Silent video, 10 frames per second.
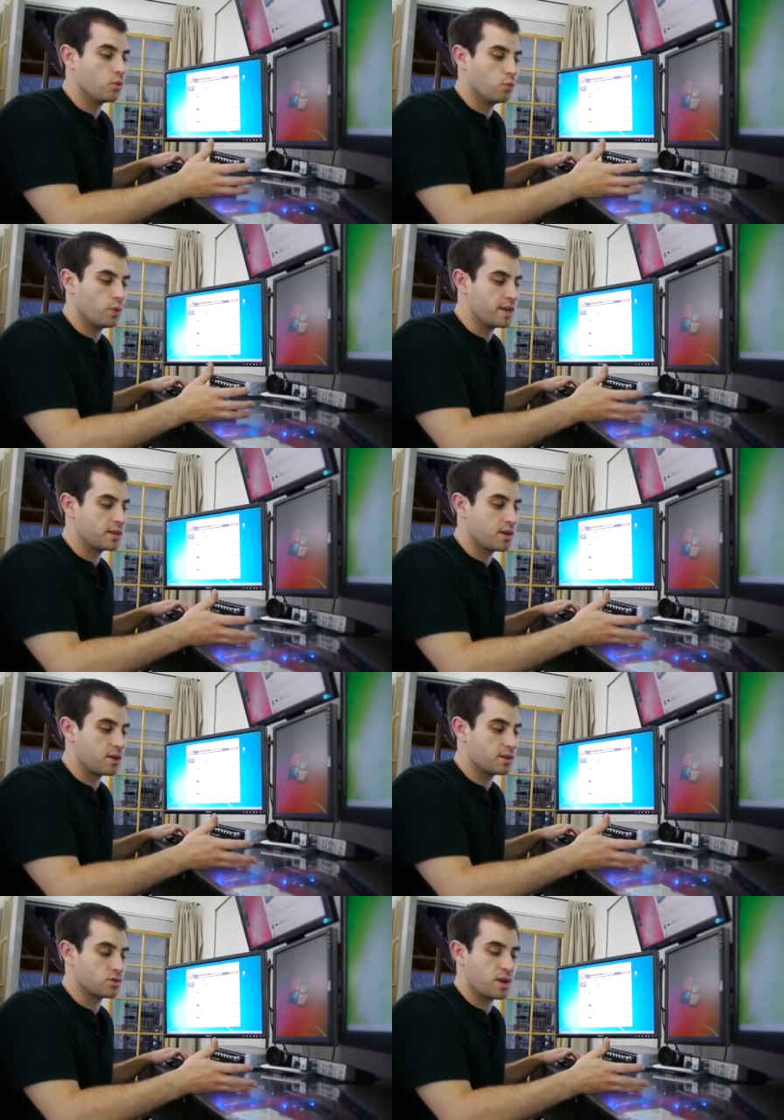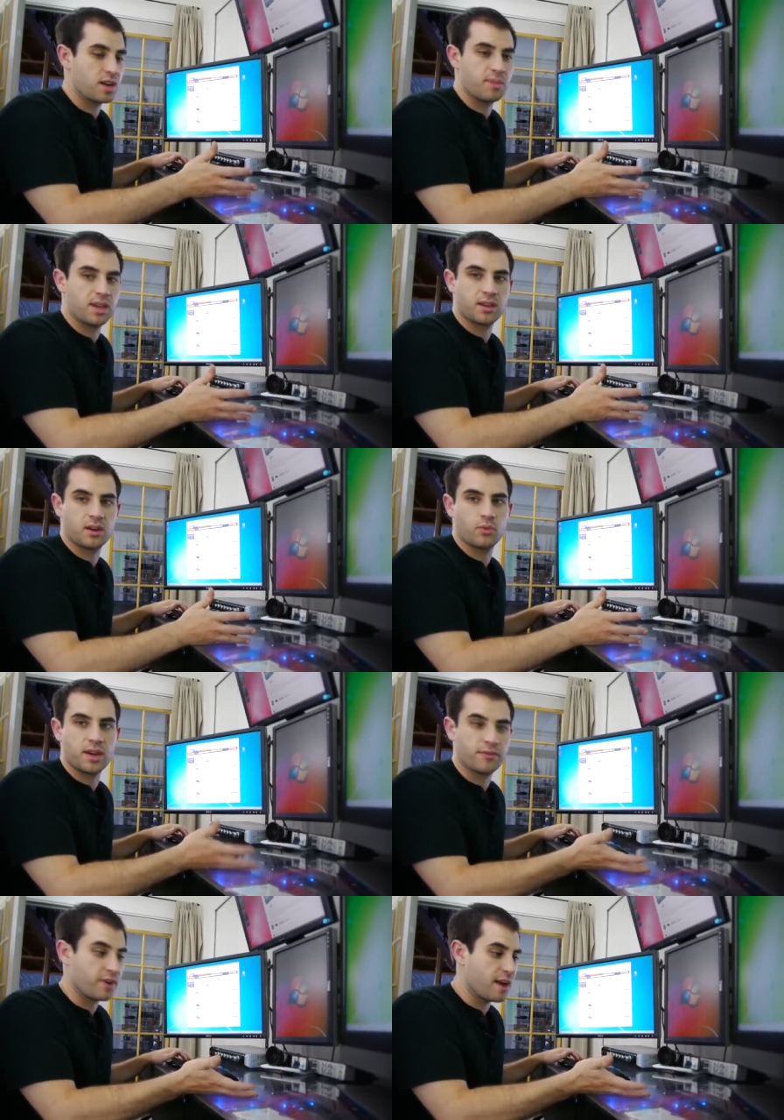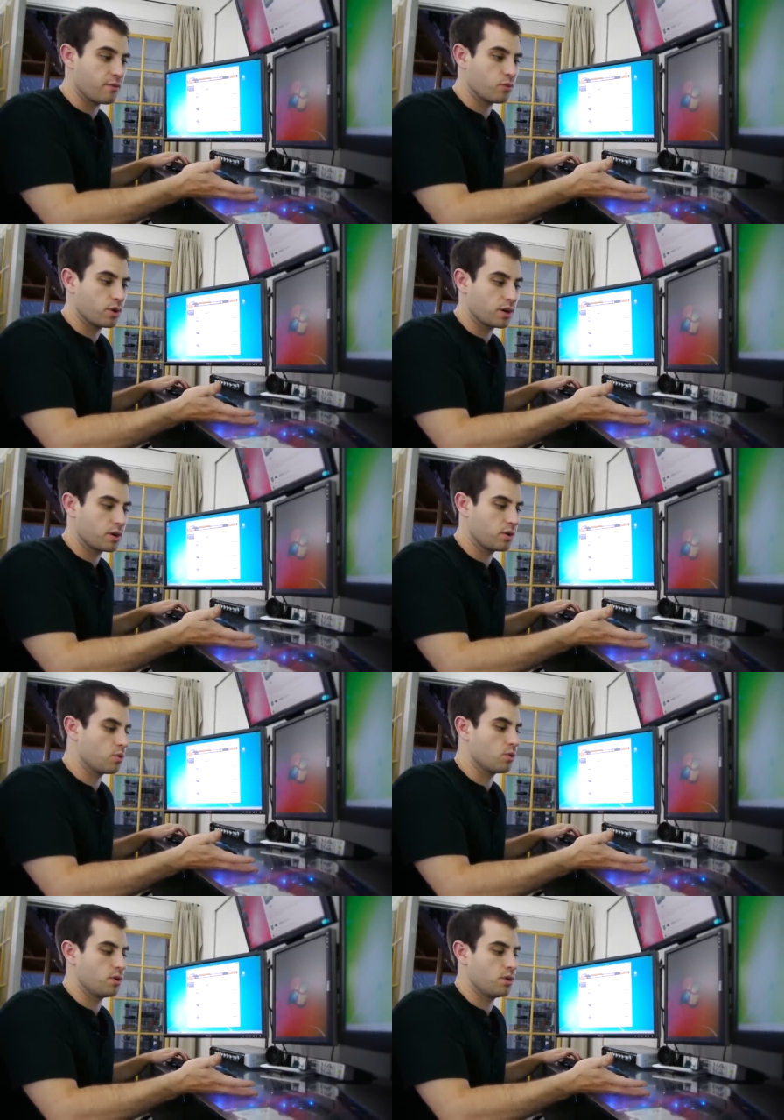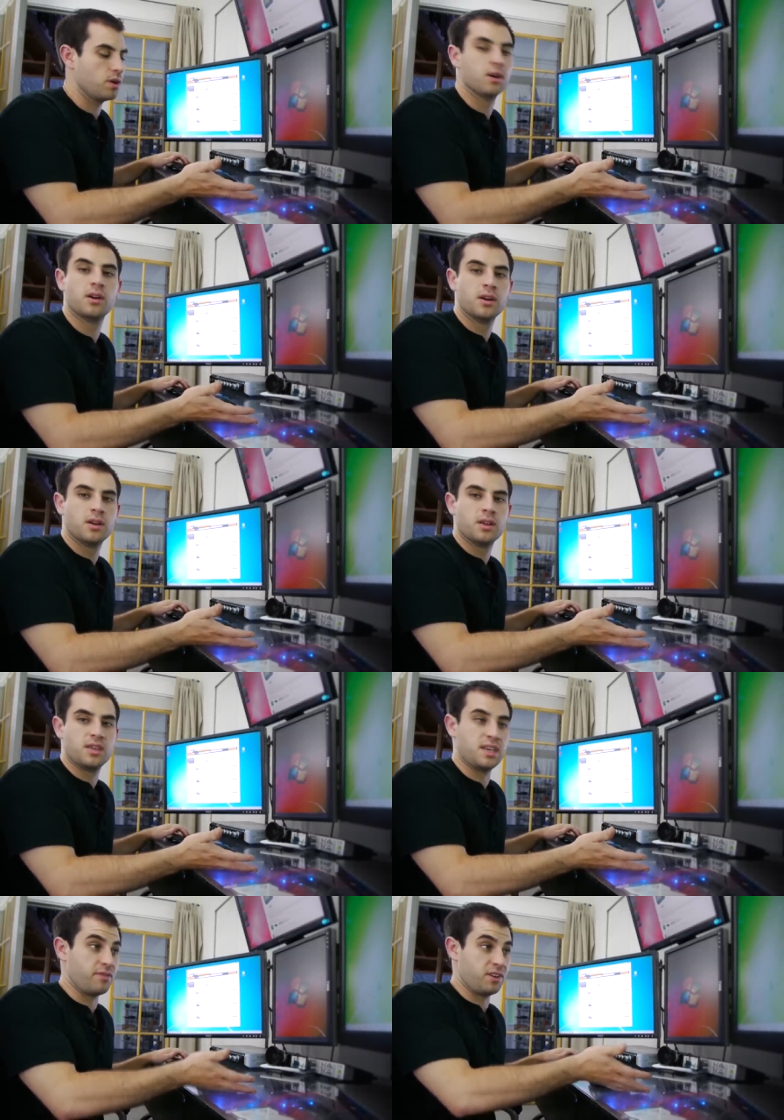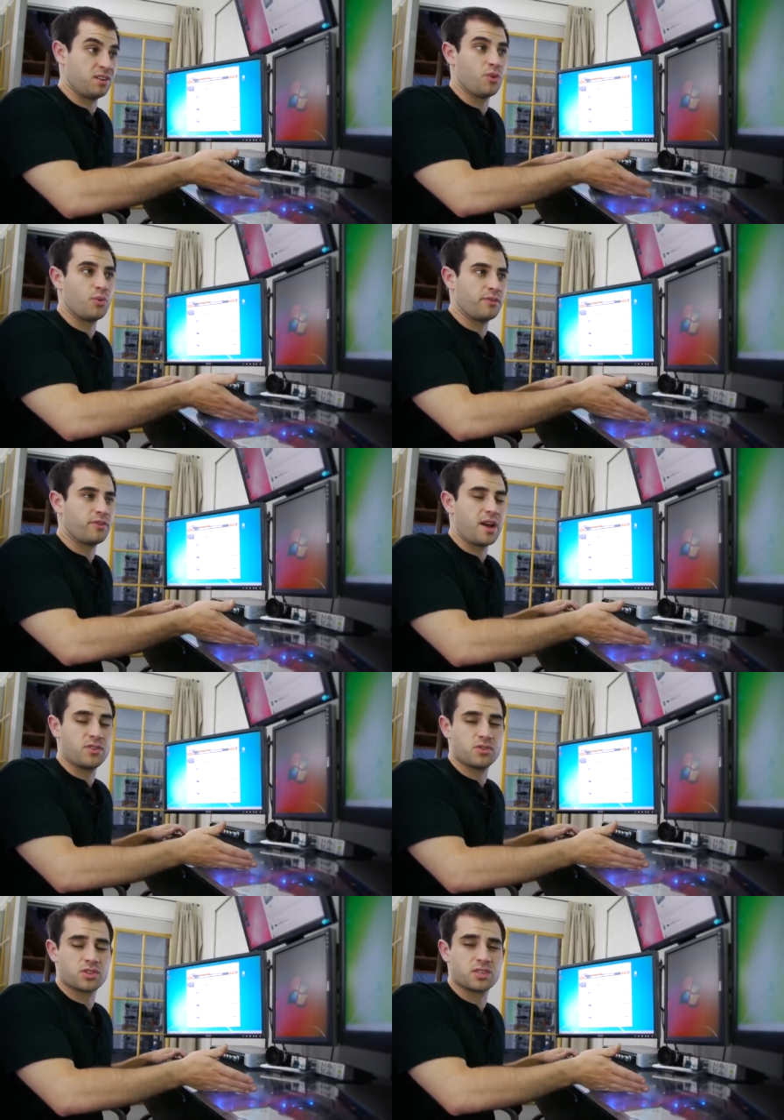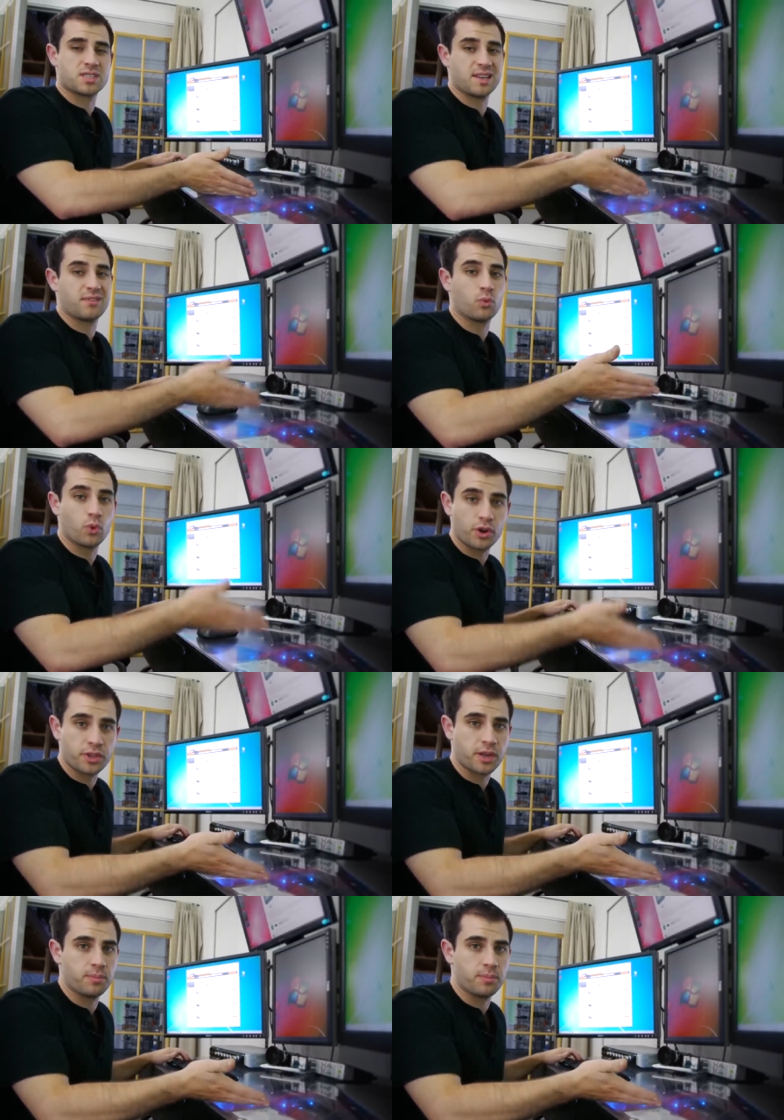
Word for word: RAID card to try to make a RAID five work, or even a RAID five usually isn't even worth it,